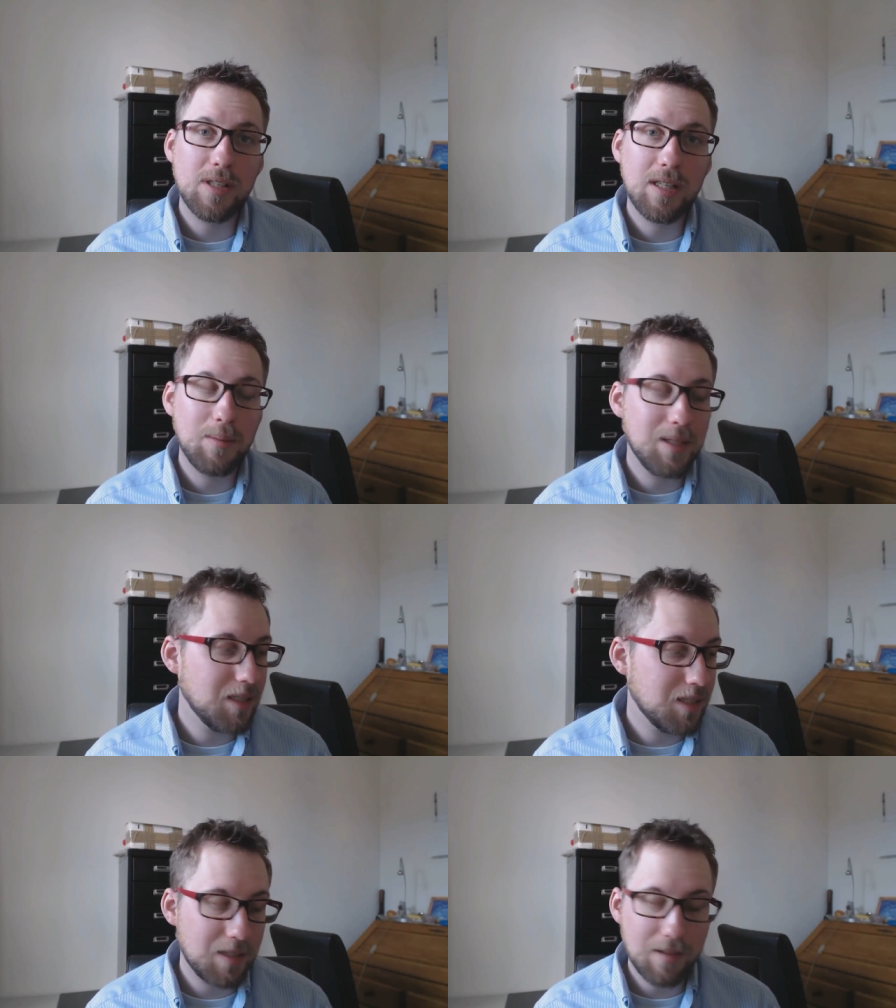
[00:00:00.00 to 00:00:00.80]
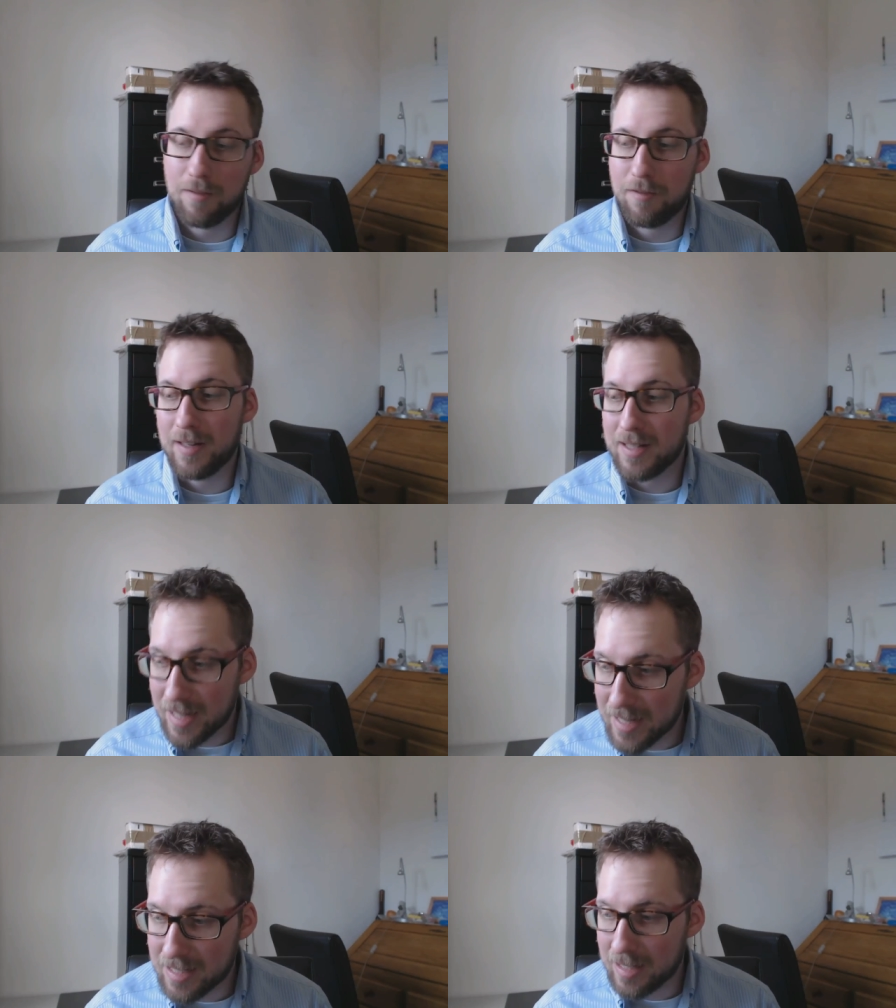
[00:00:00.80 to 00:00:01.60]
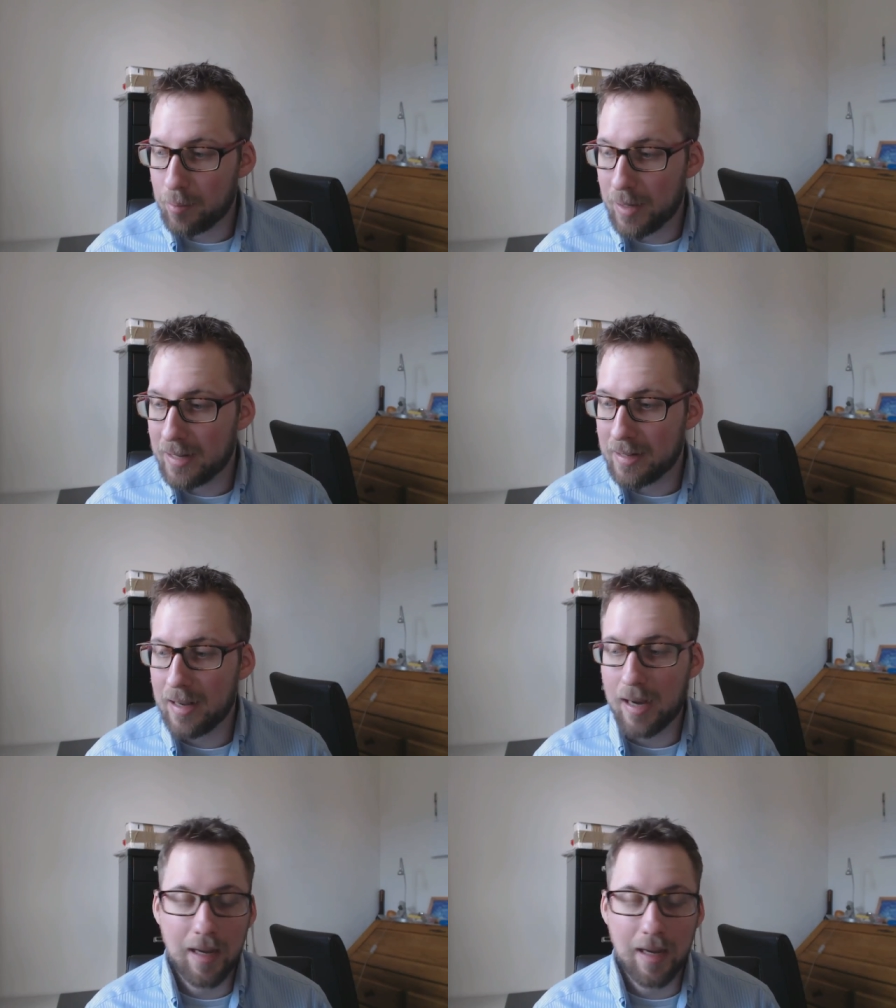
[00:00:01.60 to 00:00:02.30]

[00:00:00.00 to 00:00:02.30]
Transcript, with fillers: sending me this fantastic pen.